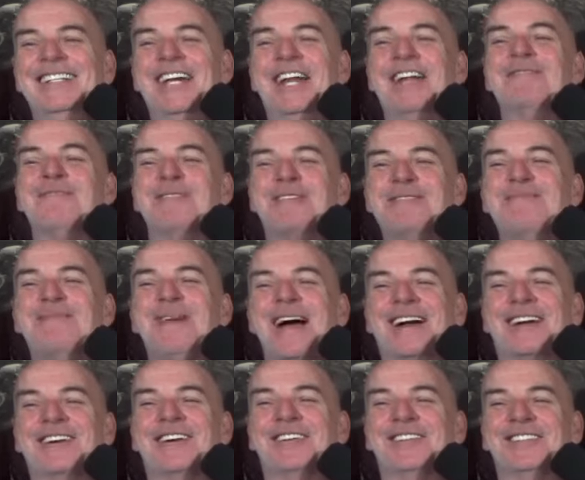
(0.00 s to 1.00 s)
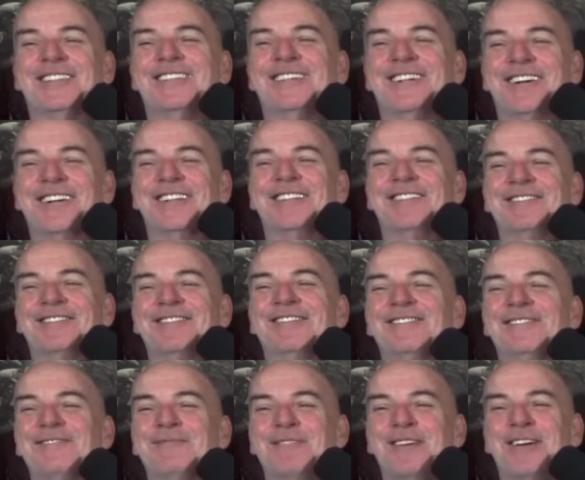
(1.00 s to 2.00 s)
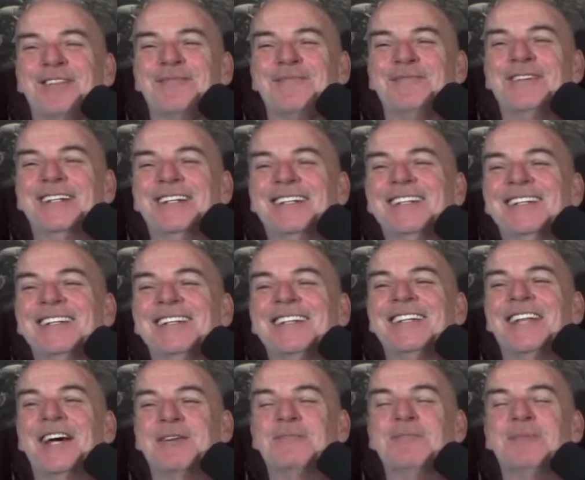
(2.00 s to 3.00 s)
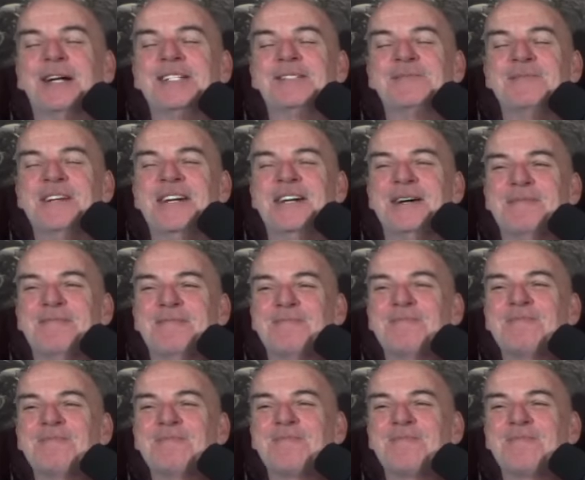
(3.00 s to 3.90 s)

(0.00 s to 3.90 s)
Get everybody back on, on rhythm. That would mess me up.